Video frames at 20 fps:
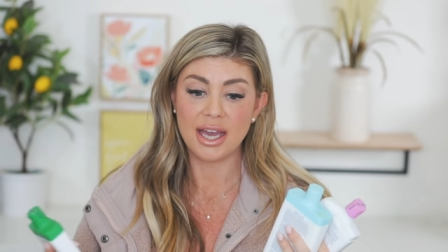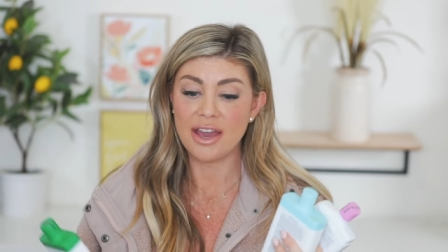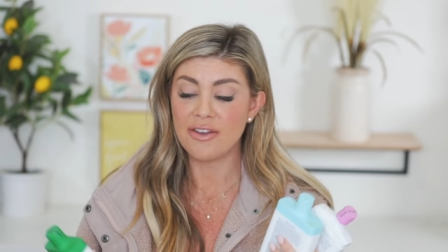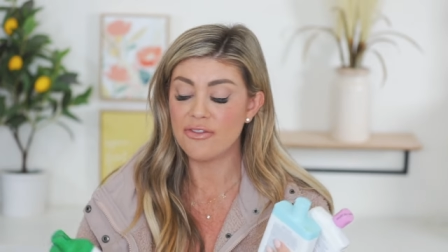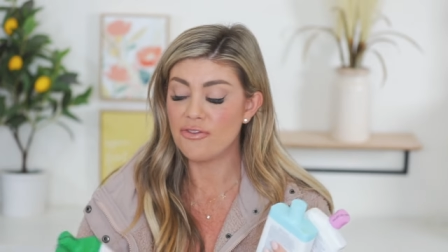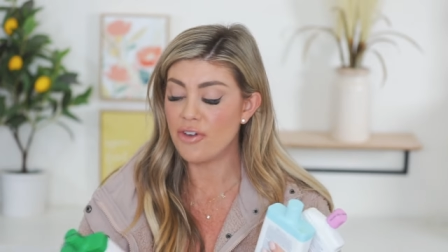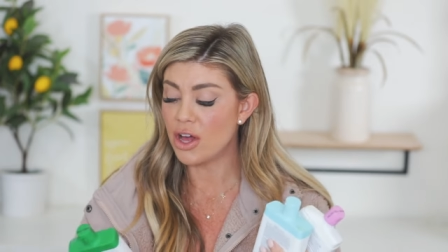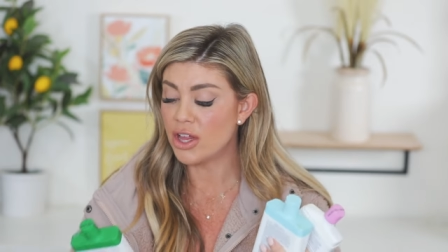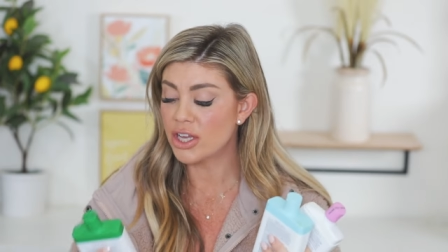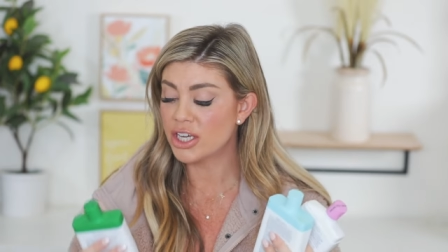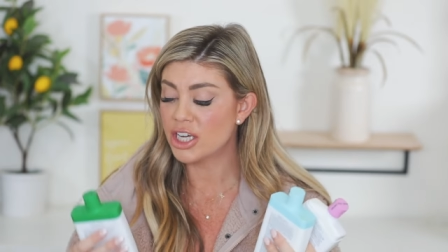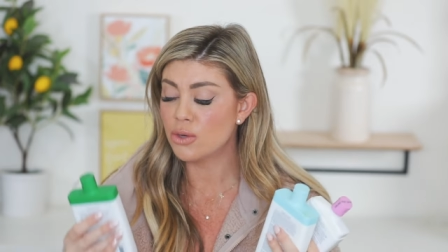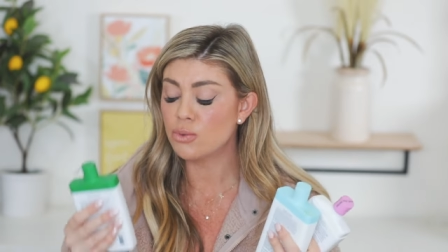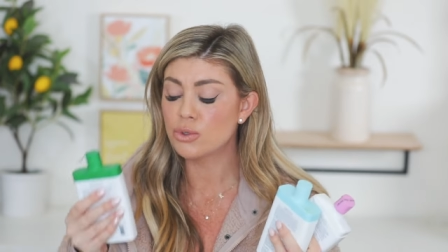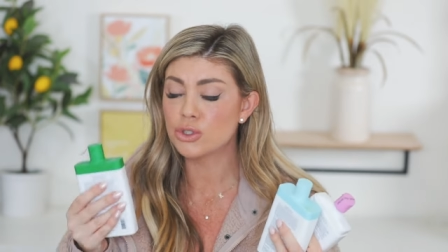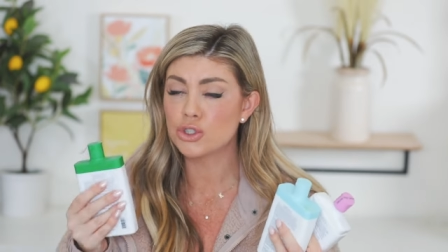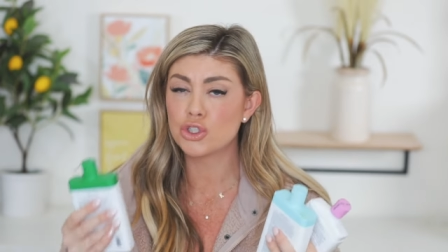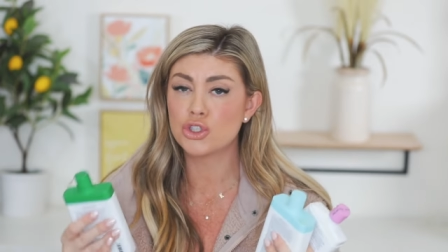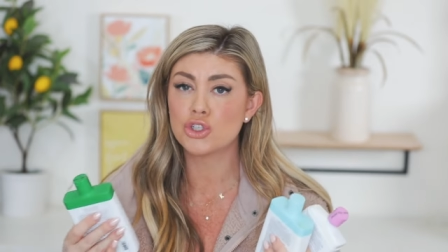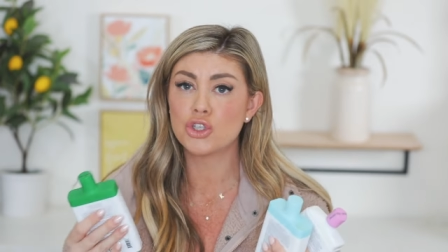I felt like it
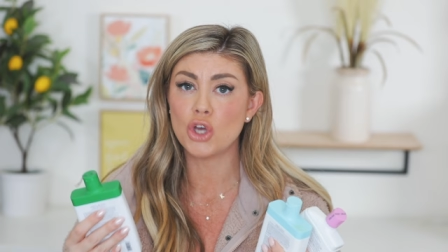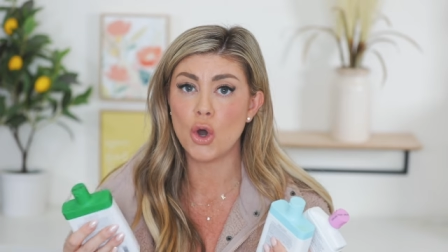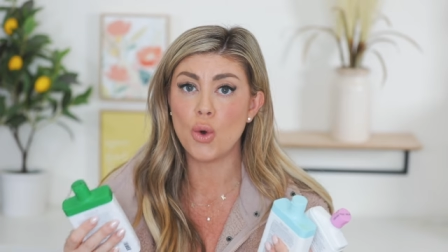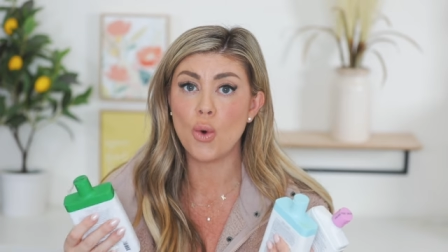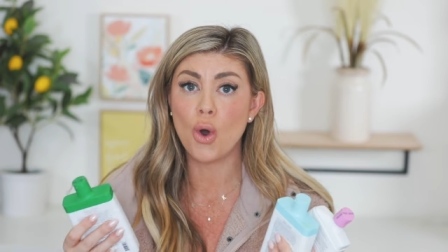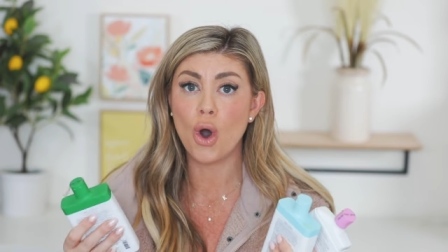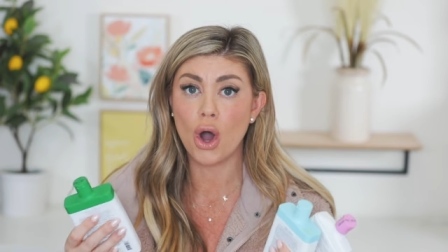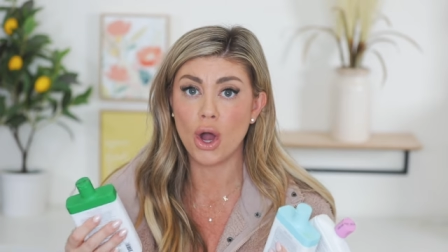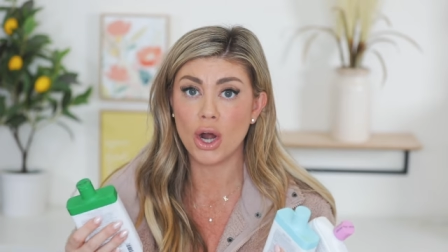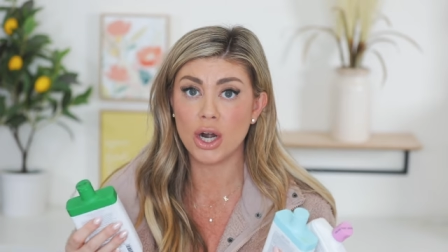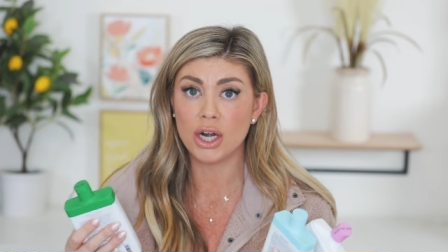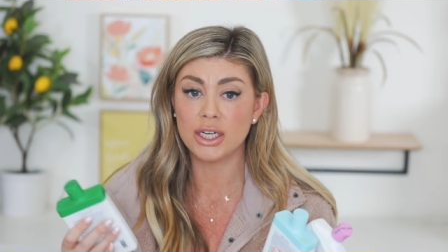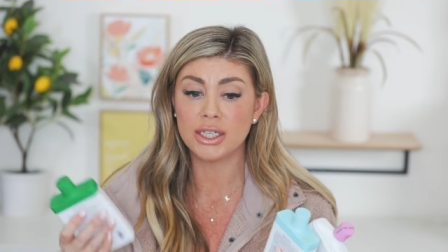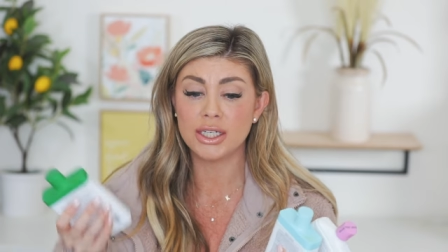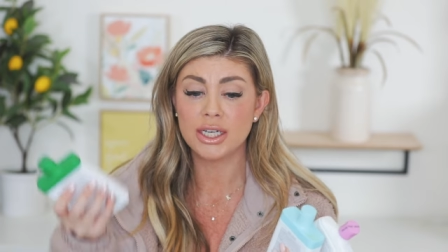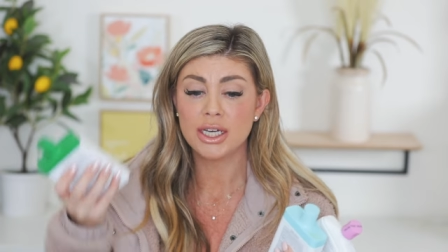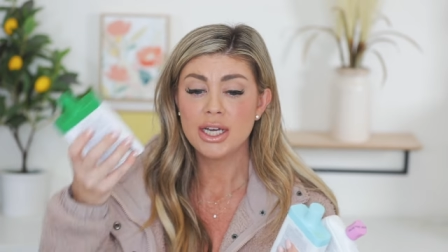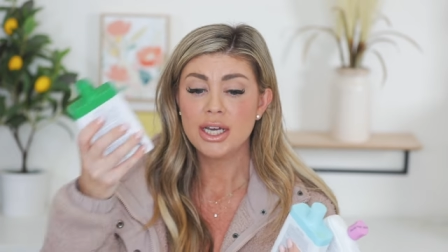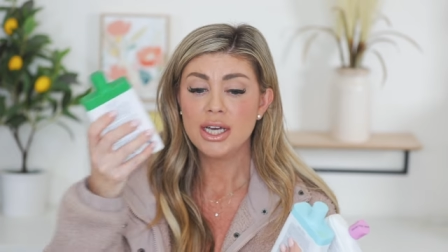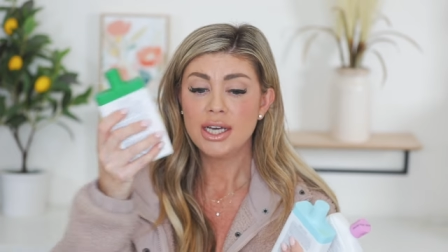was so hard